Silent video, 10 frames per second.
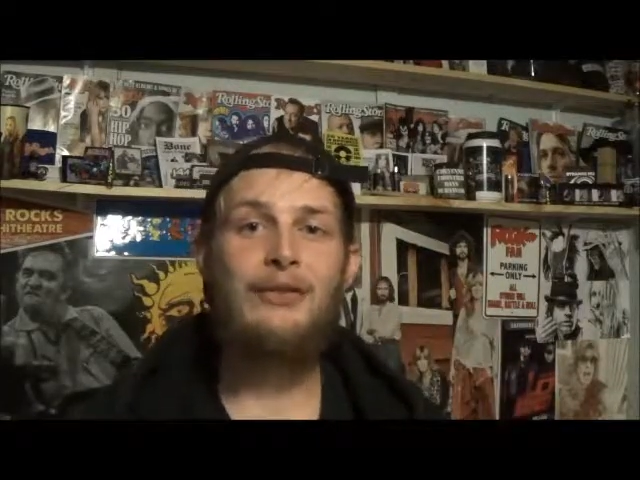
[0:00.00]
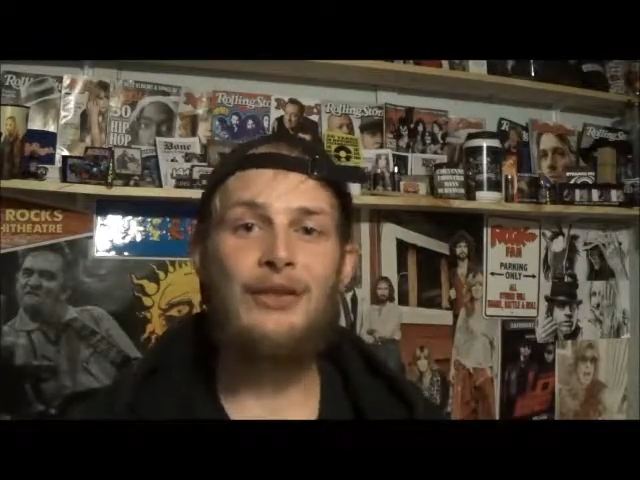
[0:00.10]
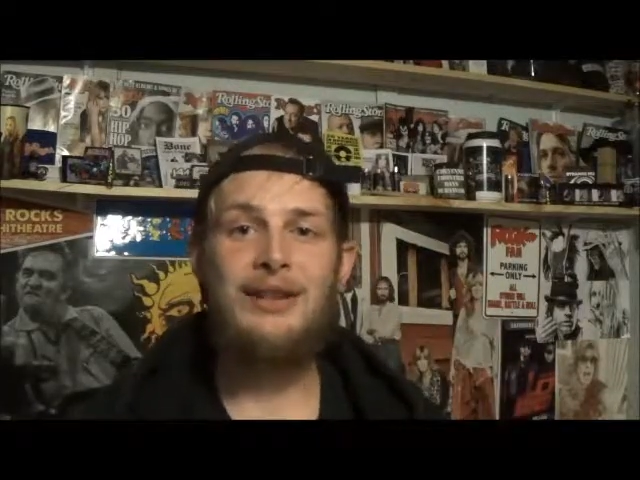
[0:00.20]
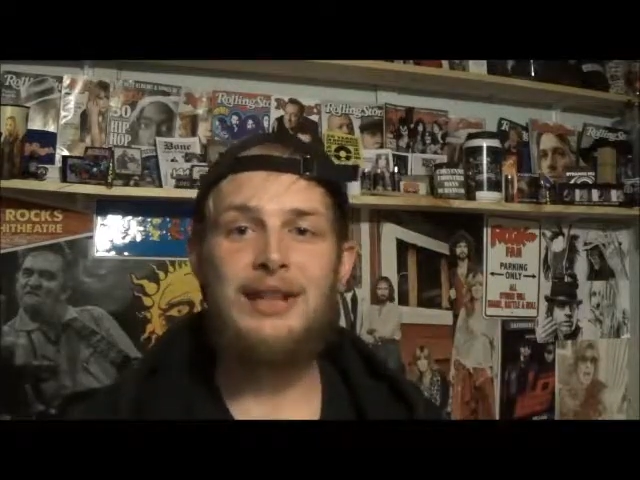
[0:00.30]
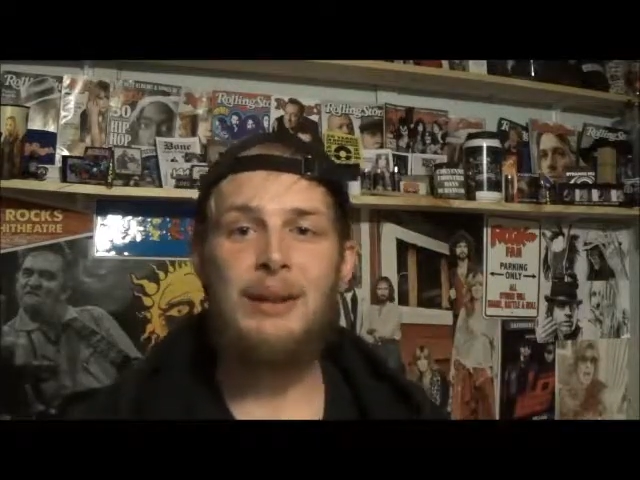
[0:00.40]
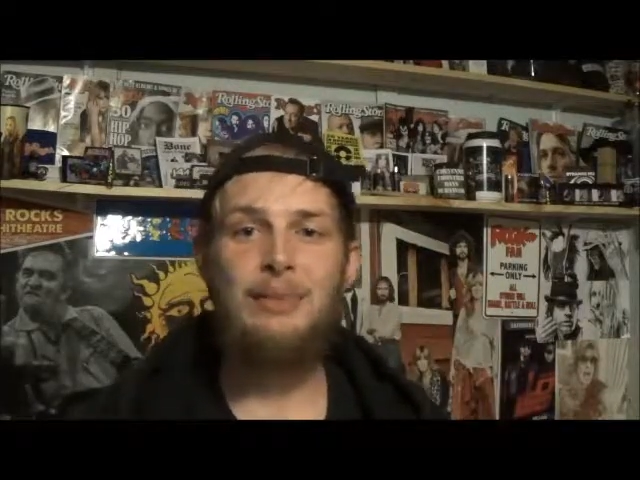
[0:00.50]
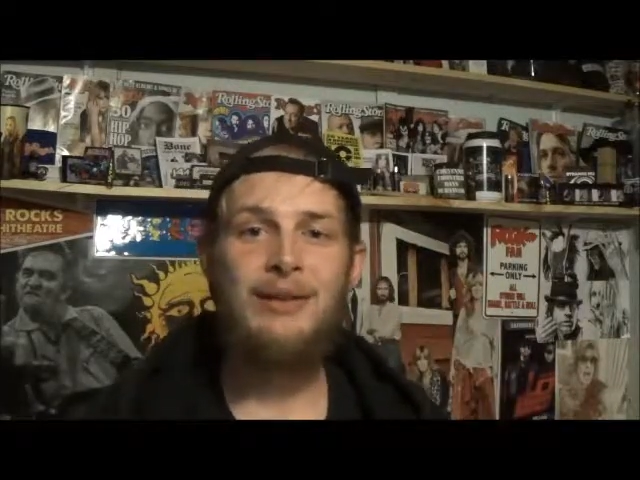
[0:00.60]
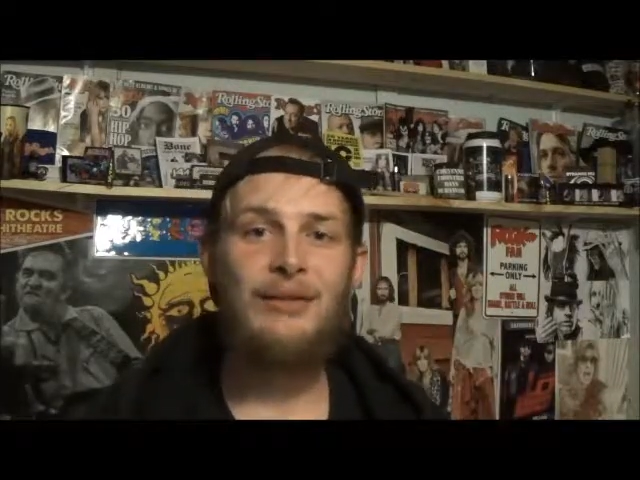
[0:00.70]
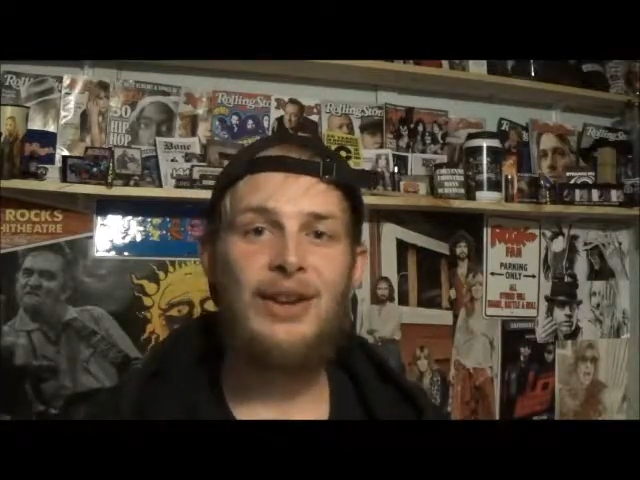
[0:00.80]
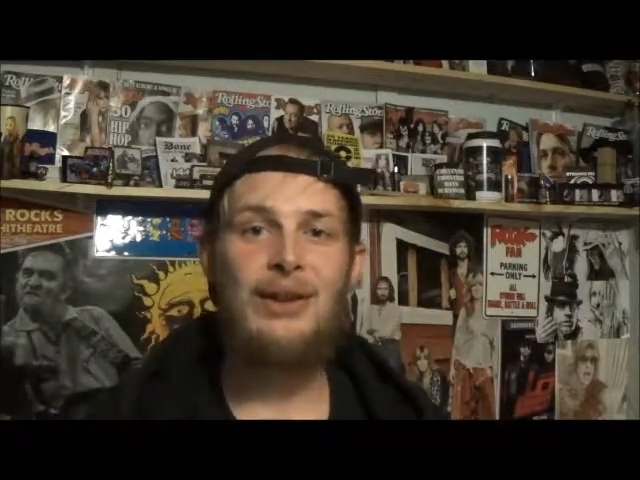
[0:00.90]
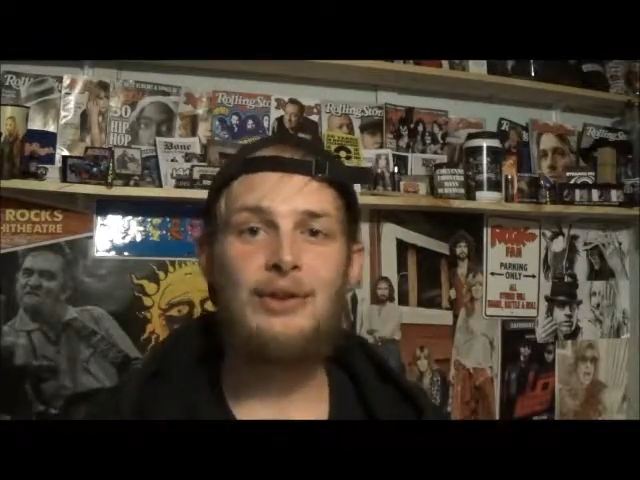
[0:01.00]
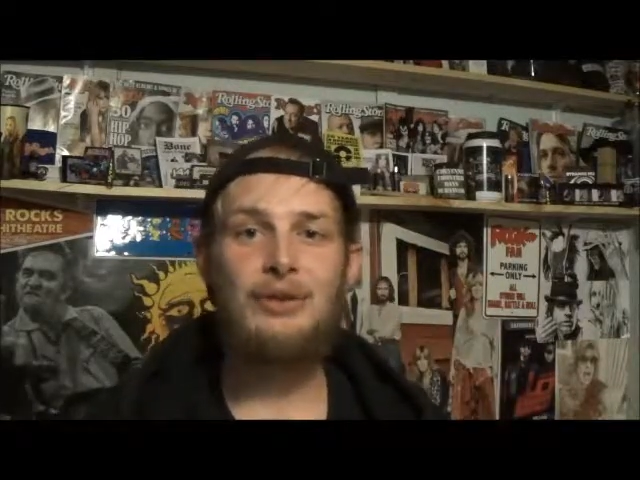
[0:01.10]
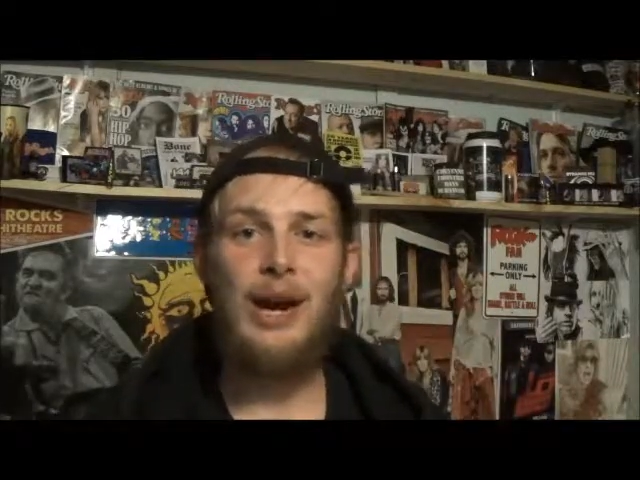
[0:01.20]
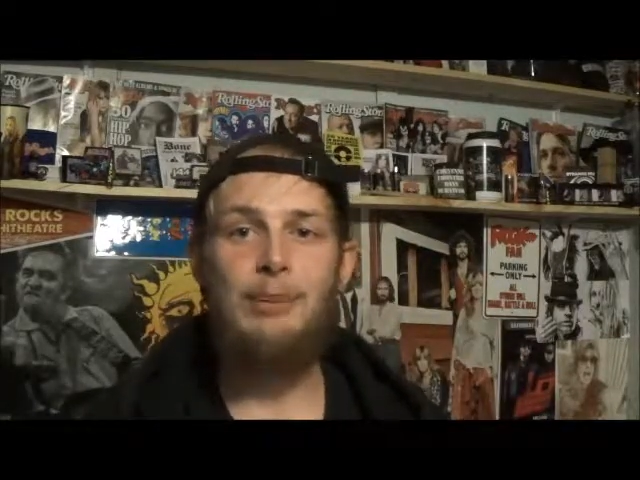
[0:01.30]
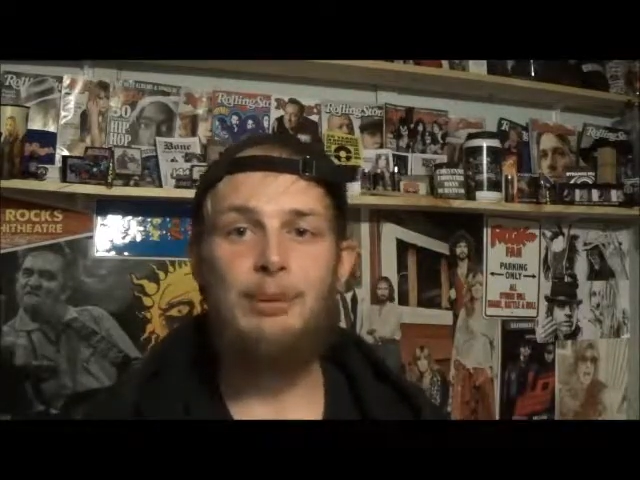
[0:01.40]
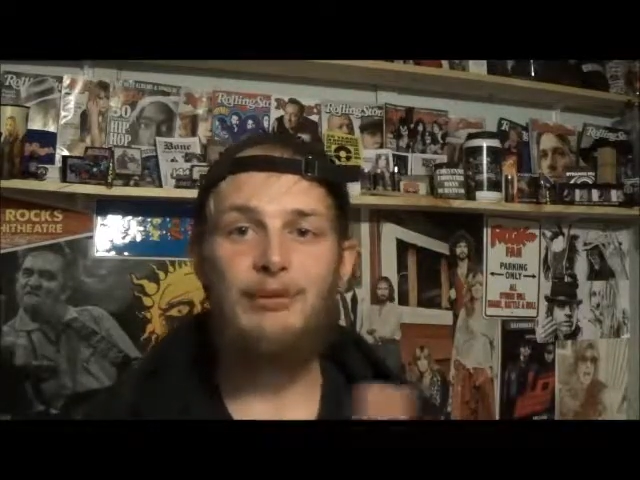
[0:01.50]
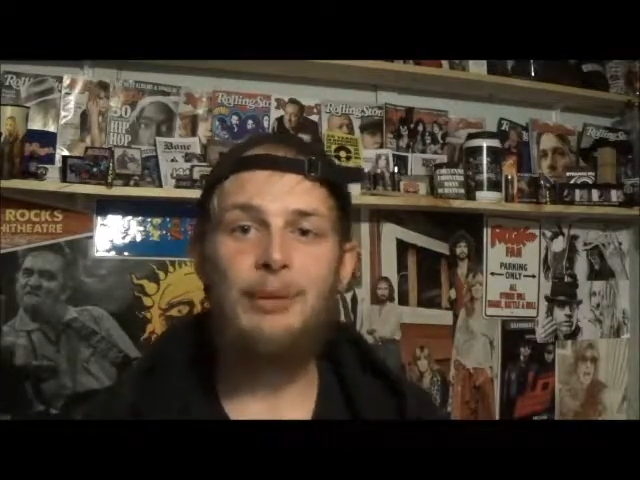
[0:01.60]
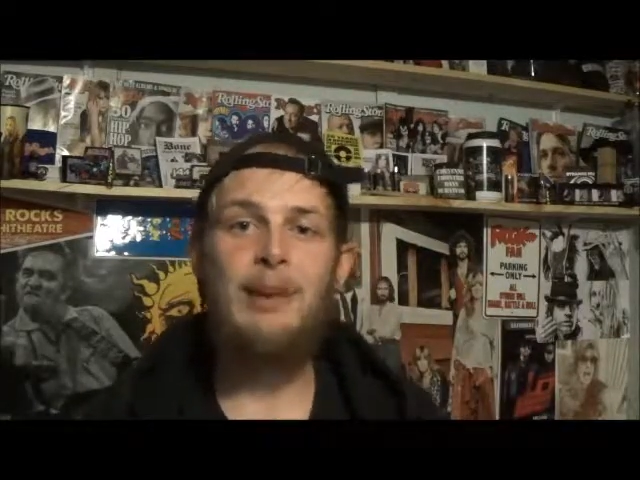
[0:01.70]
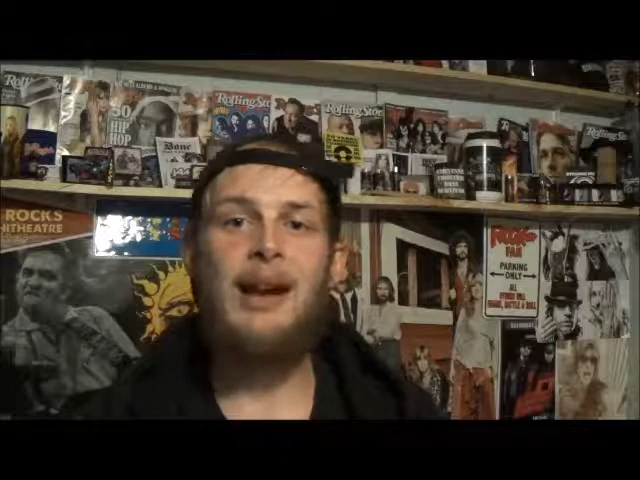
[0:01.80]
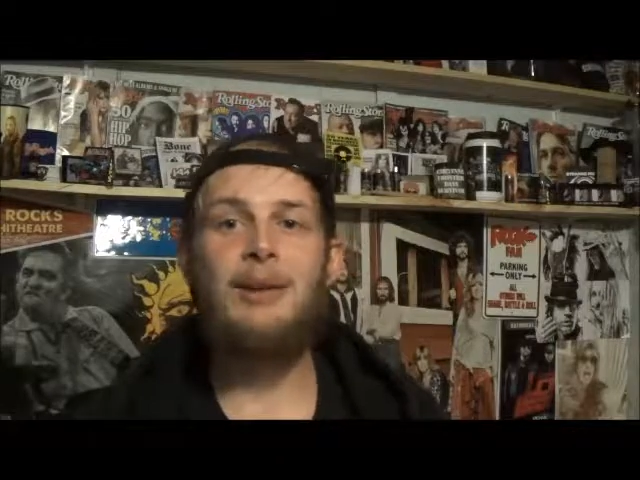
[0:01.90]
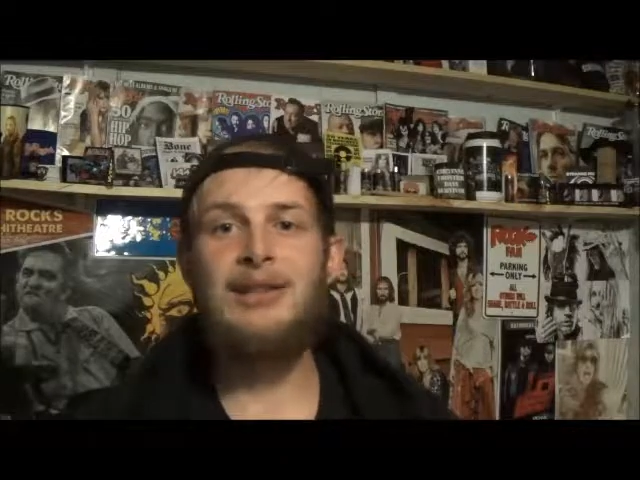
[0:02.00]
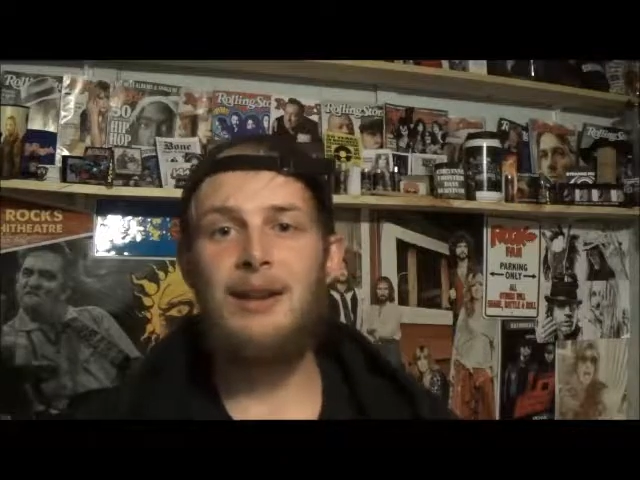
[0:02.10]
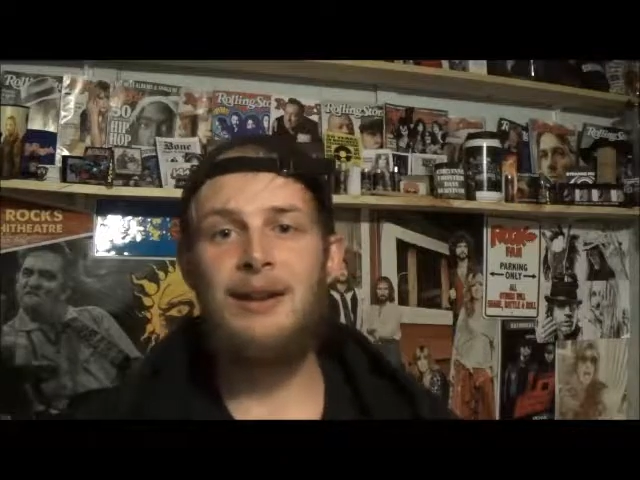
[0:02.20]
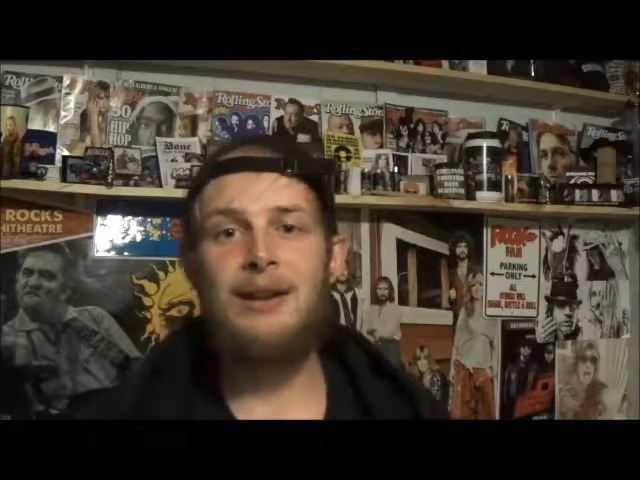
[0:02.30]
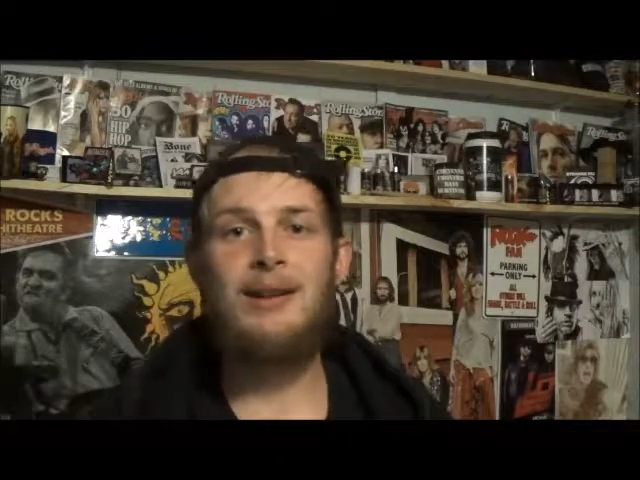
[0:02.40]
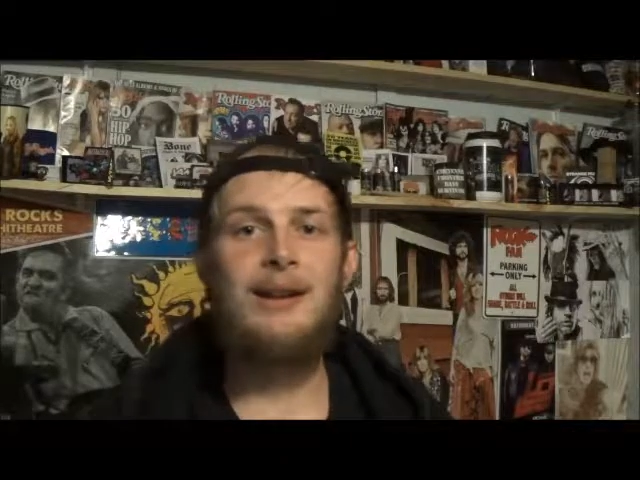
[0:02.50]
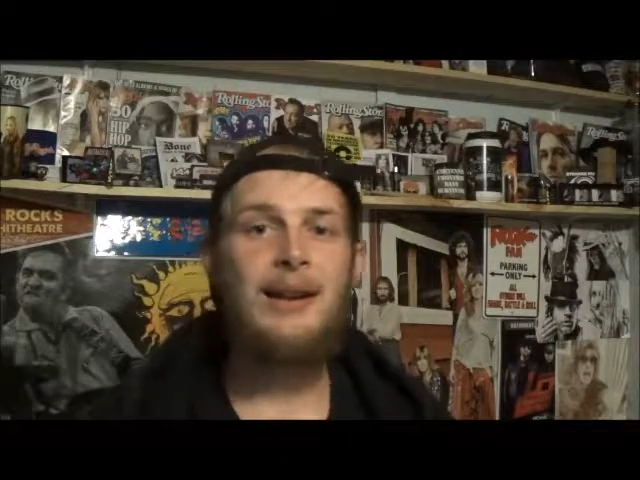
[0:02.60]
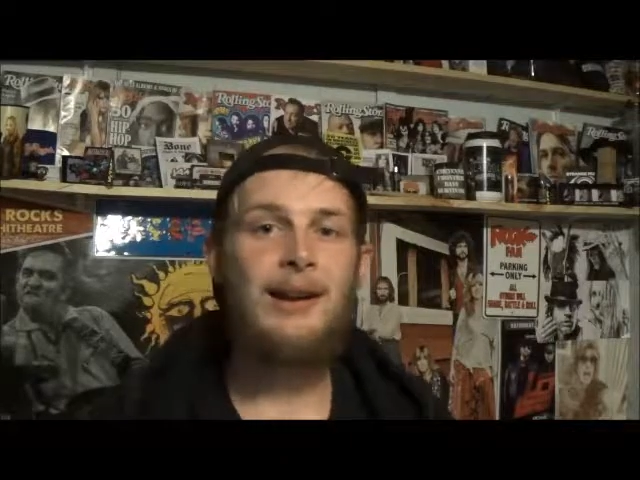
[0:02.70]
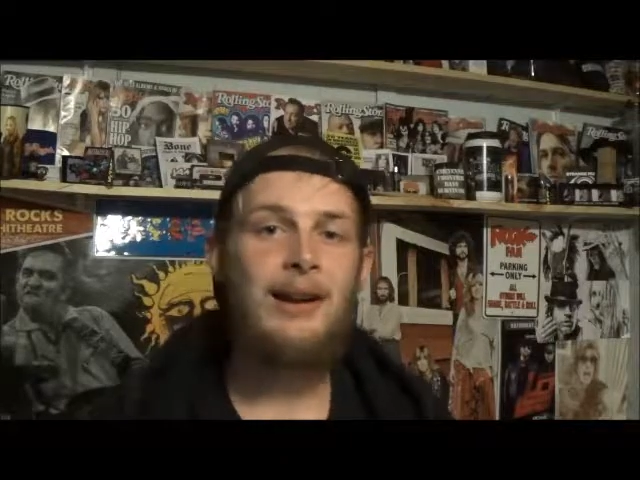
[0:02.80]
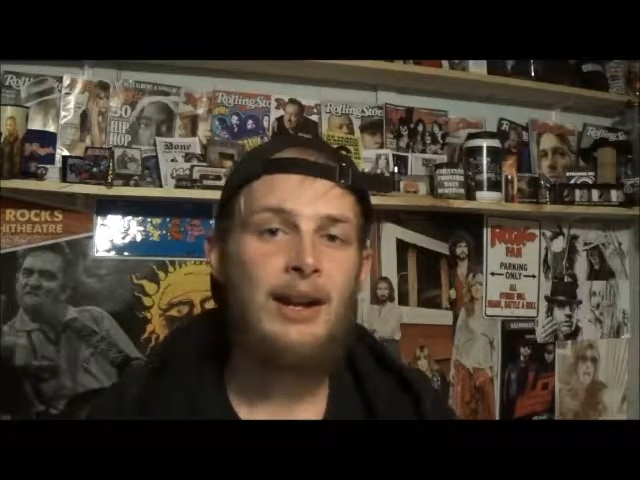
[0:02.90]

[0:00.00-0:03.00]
for the top 10 videos dropping from now until the end of the year.